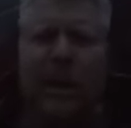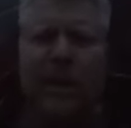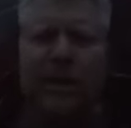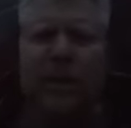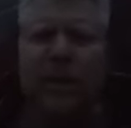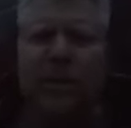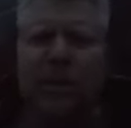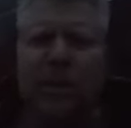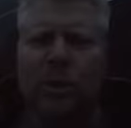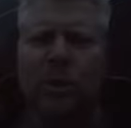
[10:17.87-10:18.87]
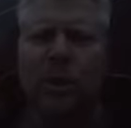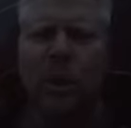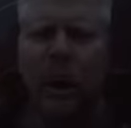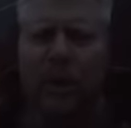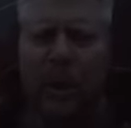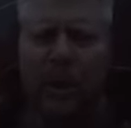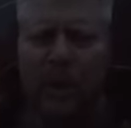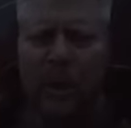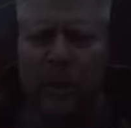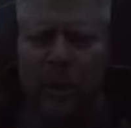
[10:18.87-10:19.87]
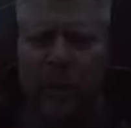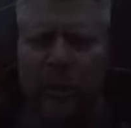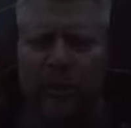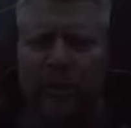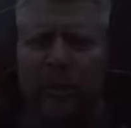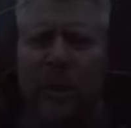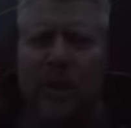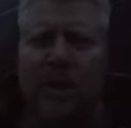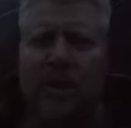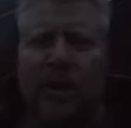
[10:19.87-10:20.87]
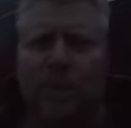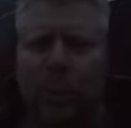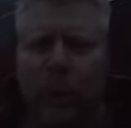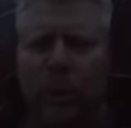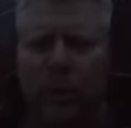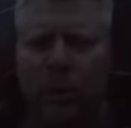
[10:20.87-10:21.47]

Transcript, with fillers: and continue to cooperate with each other. Spread the